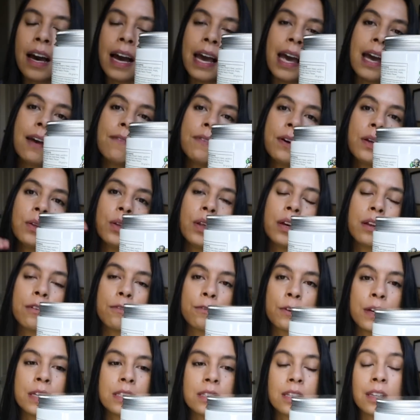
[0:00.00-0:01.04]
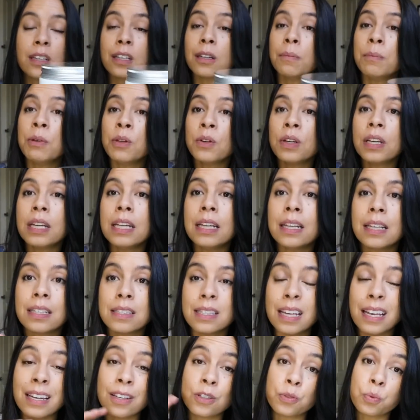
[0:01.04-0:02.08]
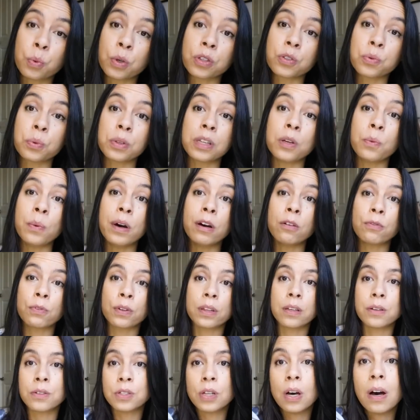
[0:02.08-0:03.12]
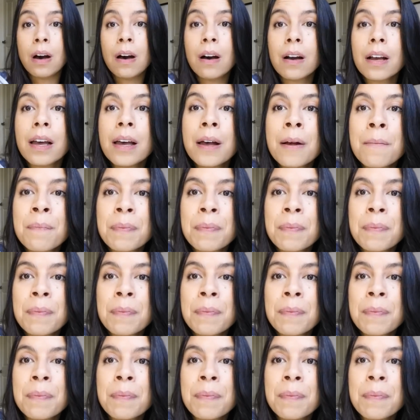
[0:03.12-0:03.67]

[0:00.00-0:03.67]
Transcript: I have a lot of friends in the community that said it's worked really well for their dog.